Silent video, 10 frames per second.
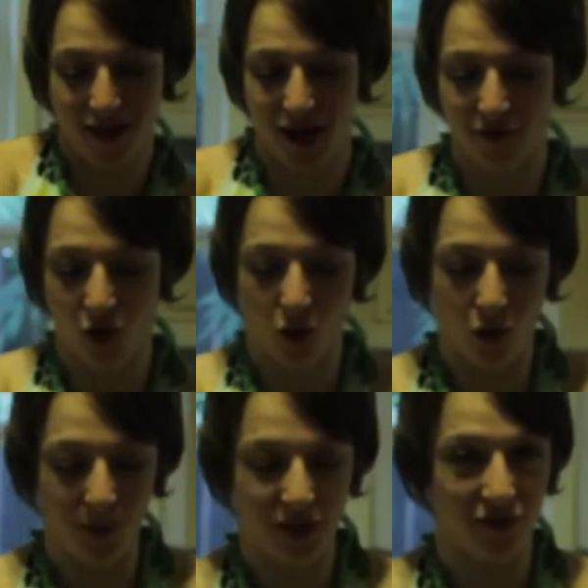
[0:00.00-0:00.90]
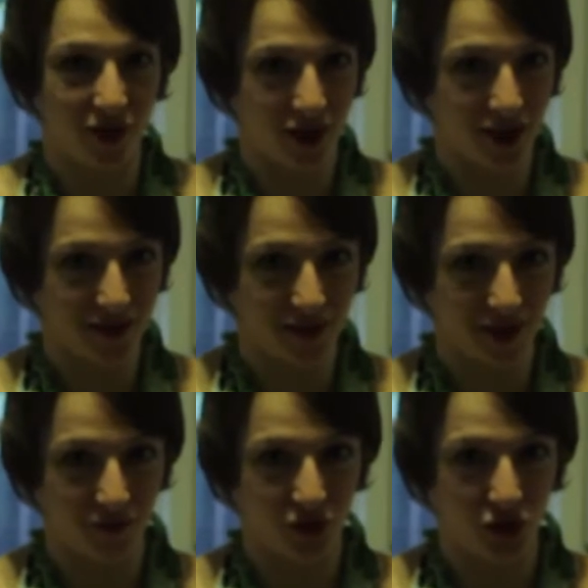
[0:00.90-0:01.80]
Then I have a whole bunch of
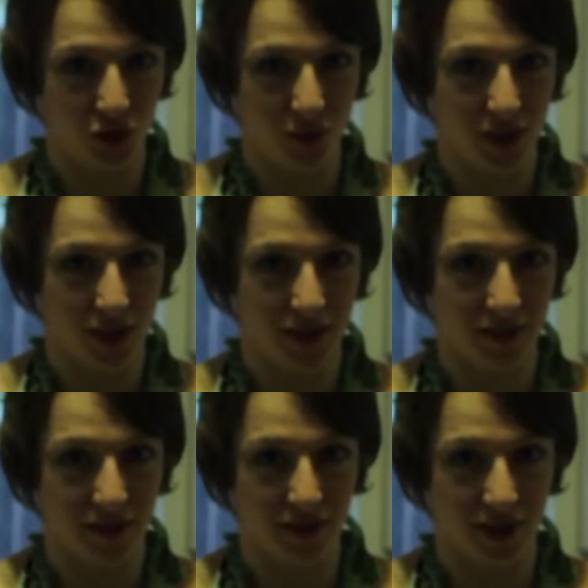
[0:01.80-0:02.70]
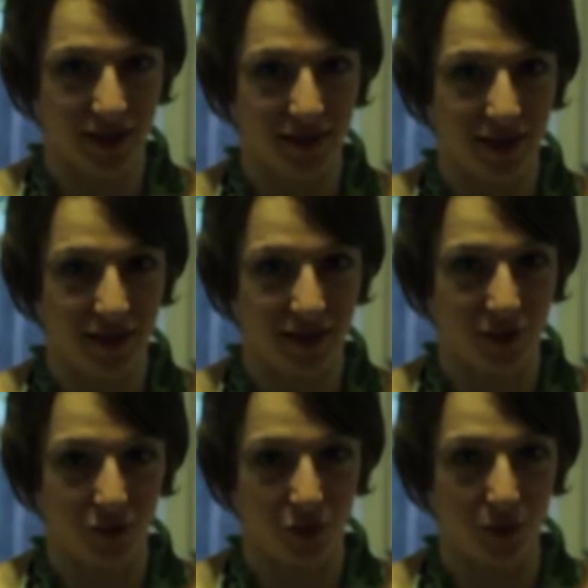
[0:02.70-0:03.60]
onions. I have 2 onions that I
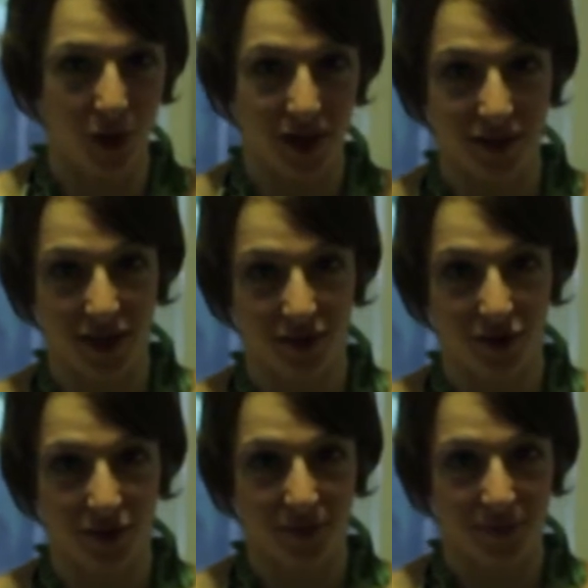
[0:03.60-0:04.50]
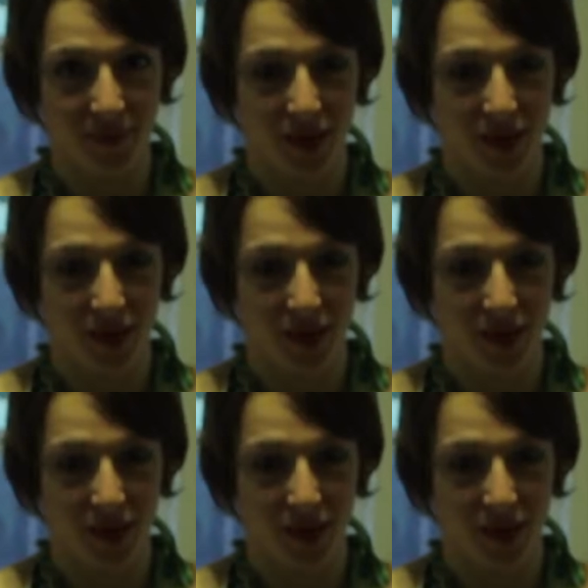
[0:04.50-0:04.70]
sliced in the food processor.